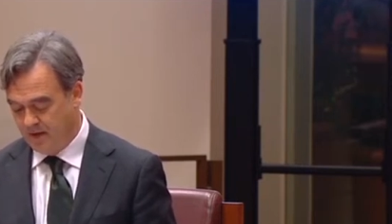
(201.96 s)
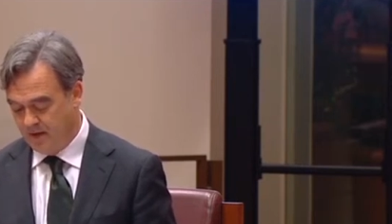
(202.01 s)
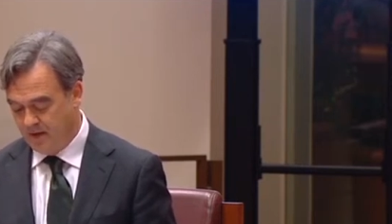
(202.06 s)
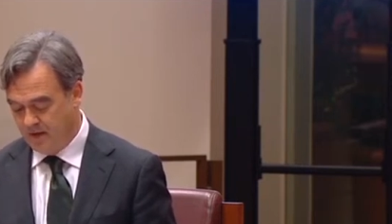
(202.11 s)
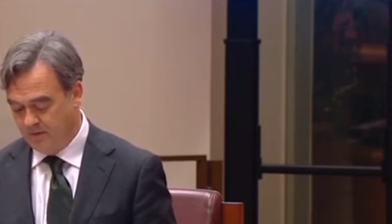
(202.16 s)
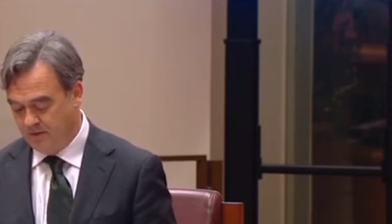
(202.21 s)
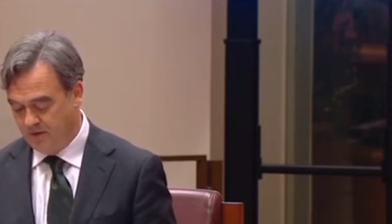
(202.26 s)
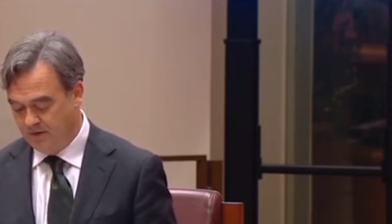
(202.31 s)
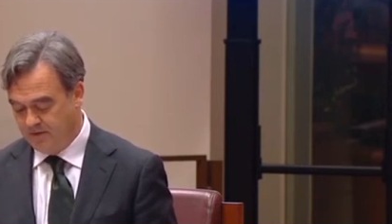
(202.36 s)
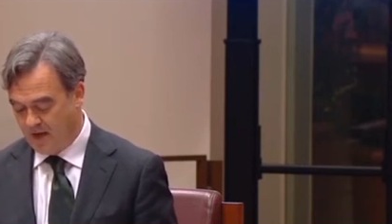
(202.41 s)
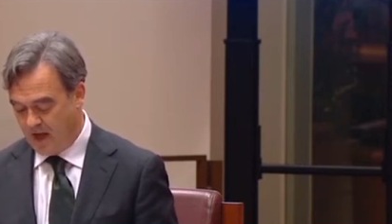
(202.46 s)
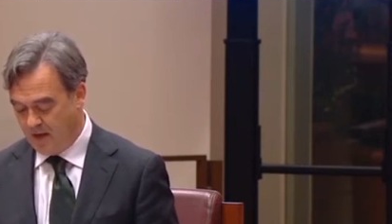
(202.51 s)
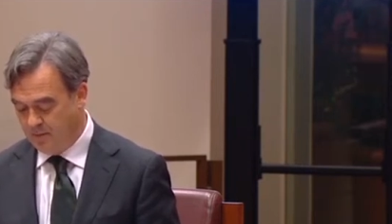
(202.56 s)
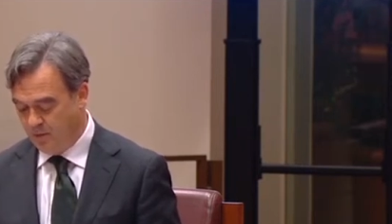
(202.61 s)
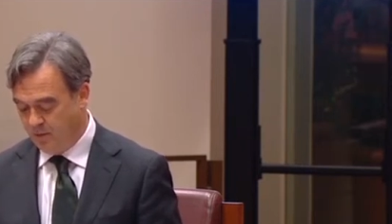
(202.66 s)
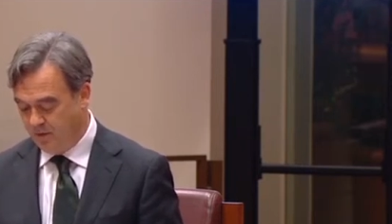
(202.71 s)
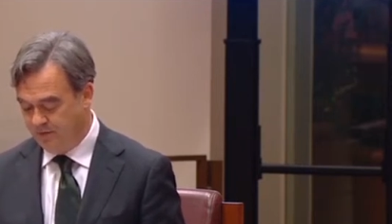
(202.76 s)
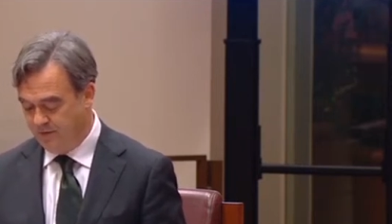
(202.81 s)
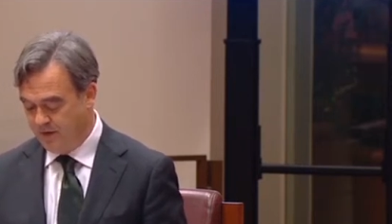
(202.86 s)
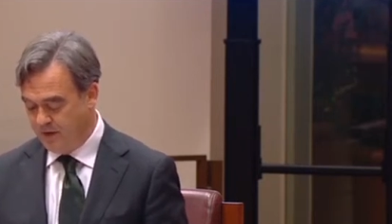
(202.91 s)
For example,
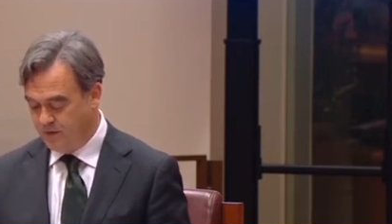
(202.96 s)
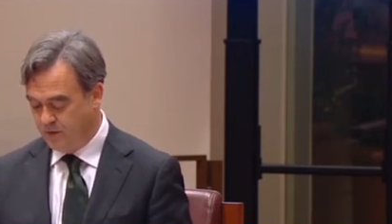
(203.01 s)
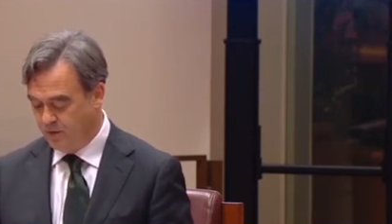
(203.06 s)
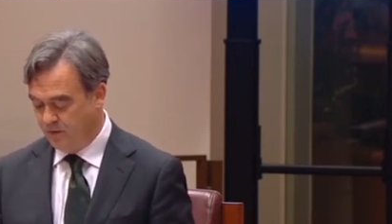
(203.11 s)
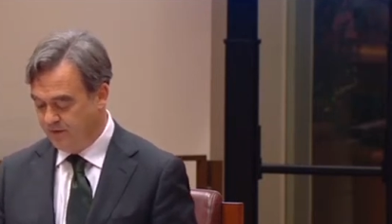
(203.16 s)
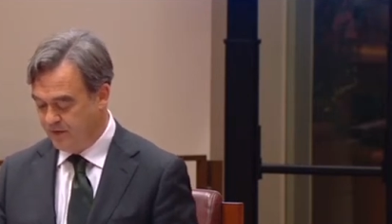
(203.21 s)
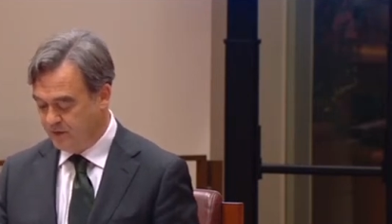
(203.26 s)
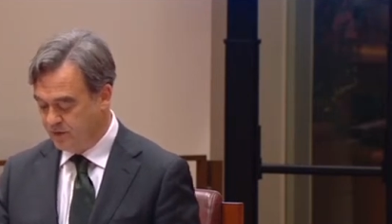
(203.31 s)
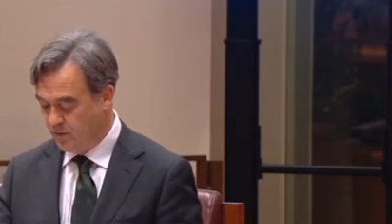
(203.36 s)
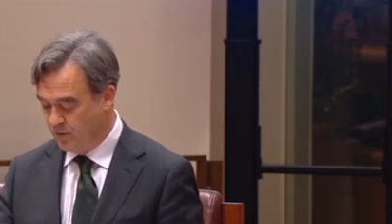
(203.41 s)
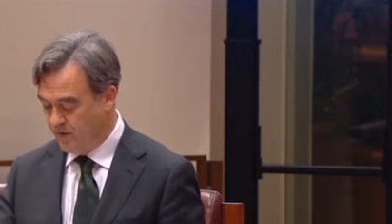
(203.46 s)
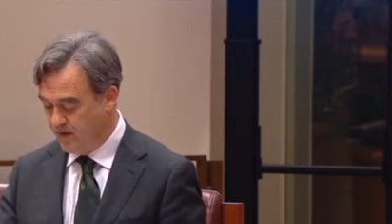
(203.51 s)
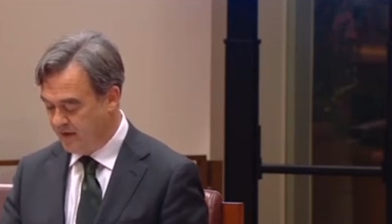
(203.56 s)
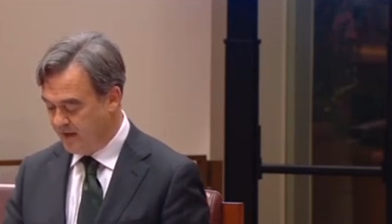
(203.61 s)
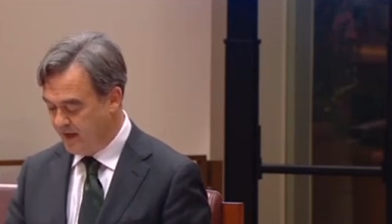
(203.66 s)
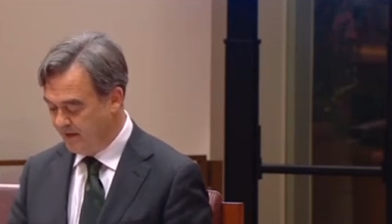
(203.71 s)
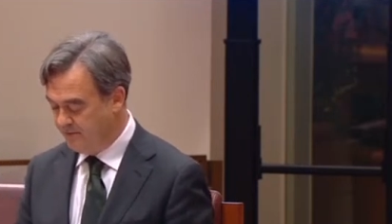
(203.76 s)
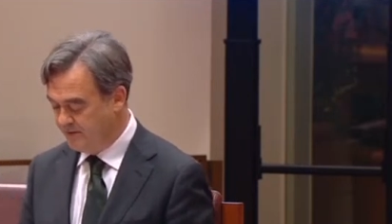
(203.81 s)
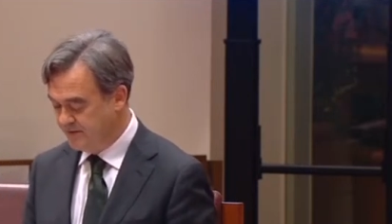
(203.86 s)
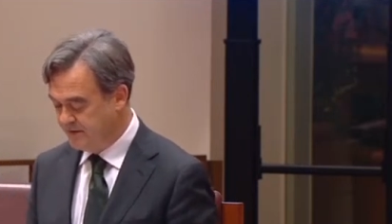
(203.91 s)
the federal and Victorian
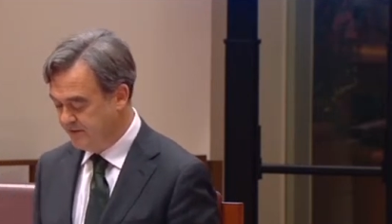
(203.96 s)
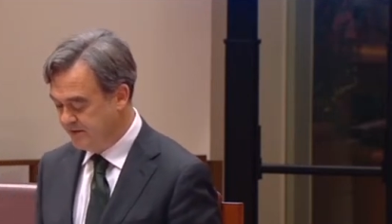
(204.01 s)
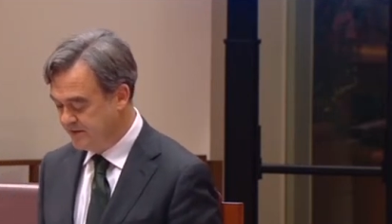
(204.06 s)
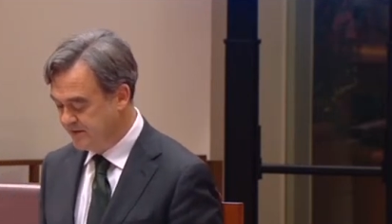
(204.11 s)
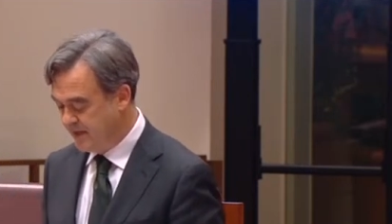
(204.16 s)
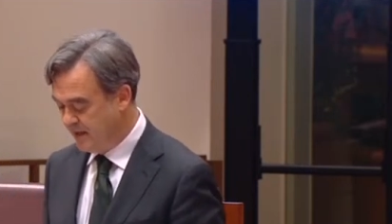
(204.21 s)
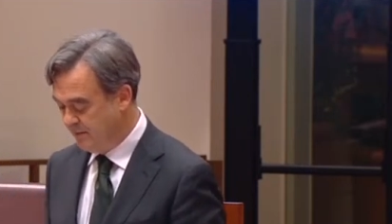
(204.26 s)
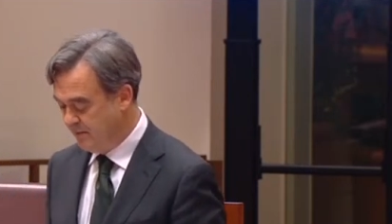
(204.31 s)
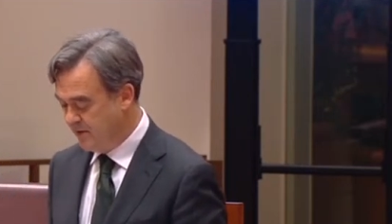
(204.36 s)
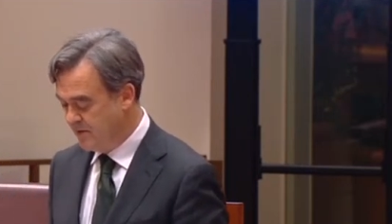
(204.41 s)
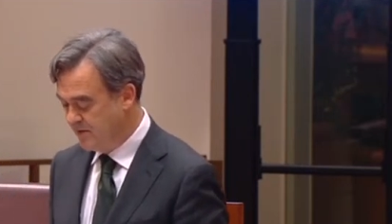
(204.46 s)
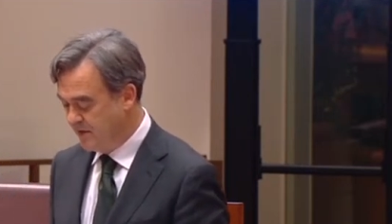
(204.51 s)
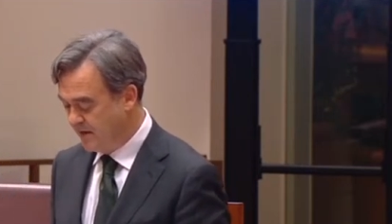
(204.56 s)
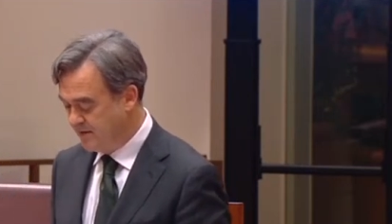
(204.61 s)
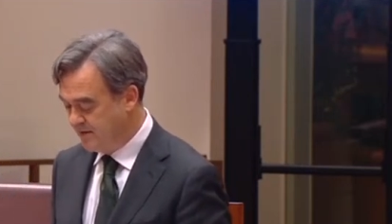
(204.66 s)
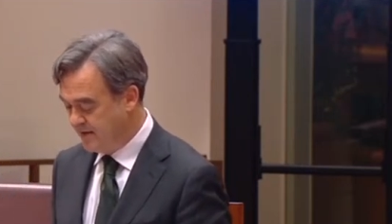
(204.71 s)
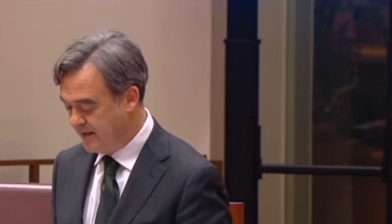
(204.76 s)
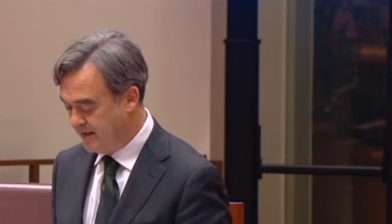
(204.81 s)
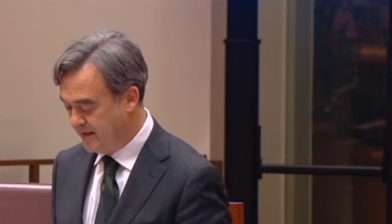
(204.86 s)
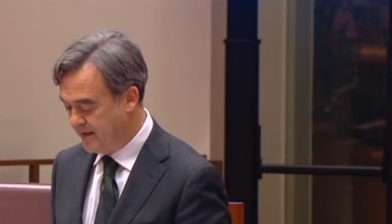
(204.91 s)
governments have established a
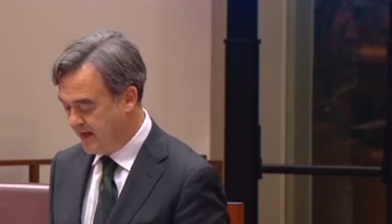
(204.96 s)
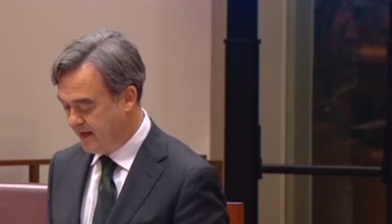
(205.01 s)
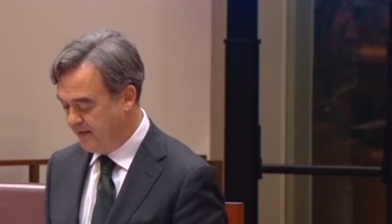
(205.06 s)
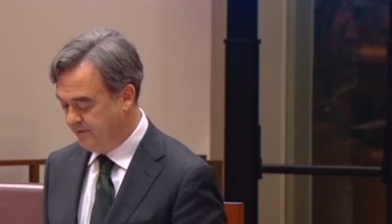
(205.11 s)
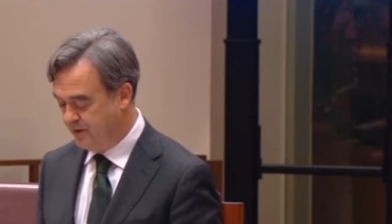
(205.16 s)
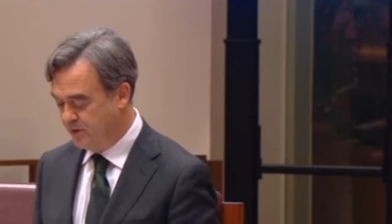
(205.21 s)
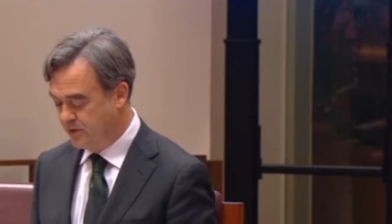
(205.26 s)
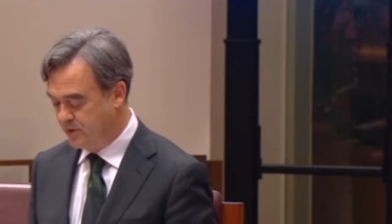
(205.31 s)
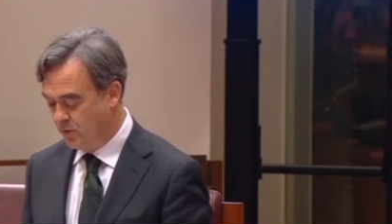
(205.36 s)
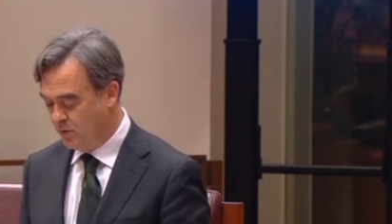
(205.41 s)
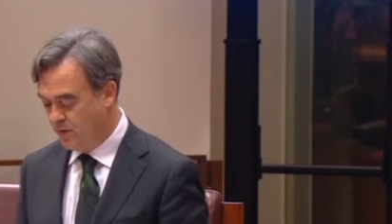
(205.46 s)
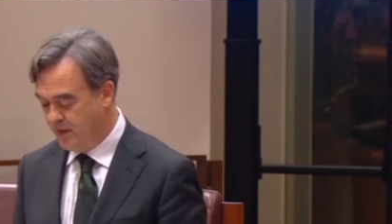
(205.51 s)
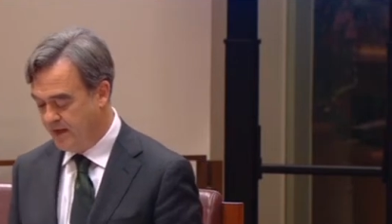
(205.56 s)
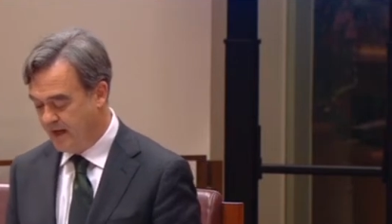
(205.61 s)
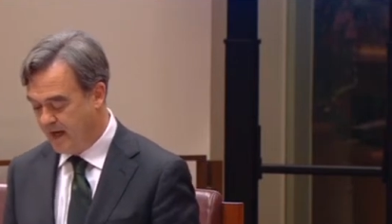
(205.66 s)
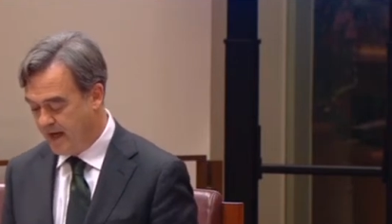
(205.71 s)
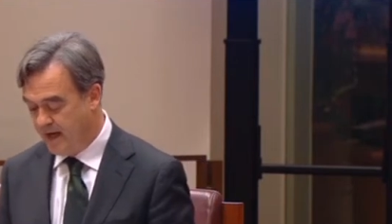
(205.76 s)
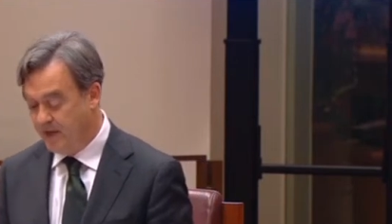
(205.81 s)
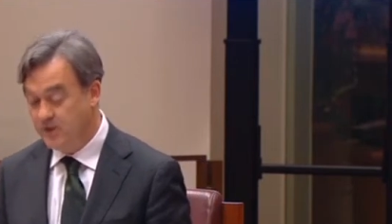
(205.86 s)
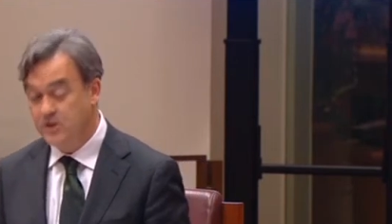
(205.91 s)
dedicated Victorian
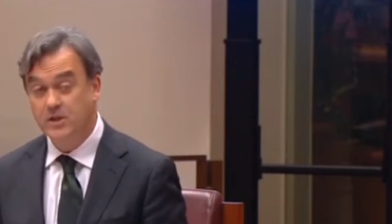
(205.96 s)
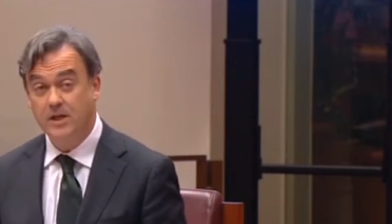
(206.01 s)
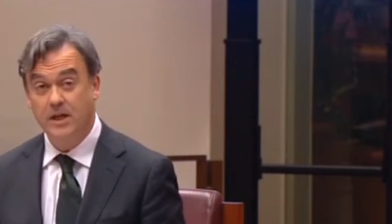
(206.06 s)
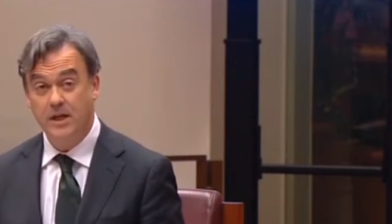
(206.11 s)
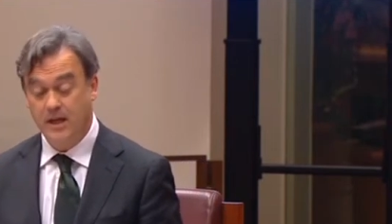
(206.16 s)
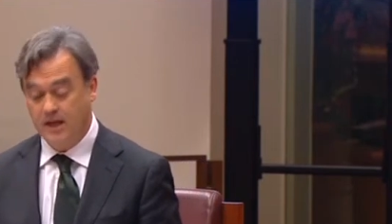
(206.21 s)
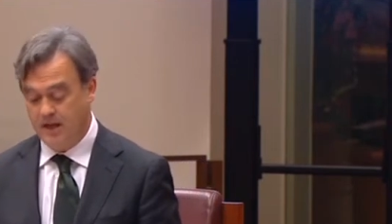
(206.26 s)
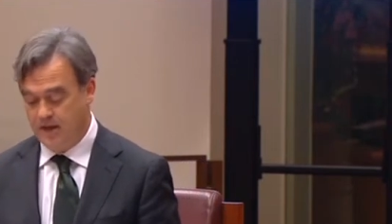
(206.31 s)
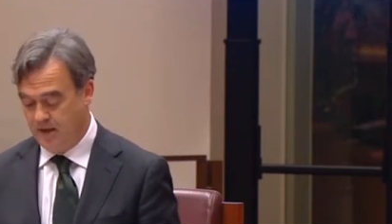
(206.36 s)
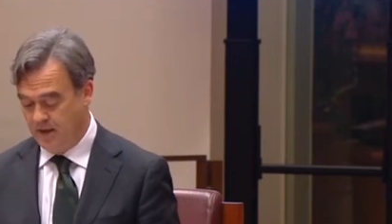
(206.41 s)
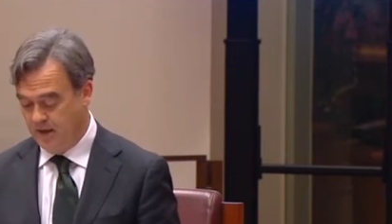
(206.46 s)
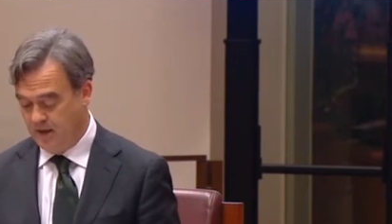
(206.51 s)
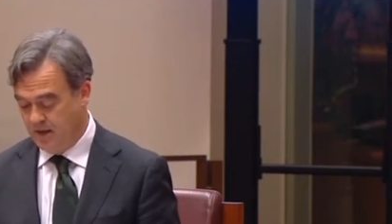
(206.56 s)
aged care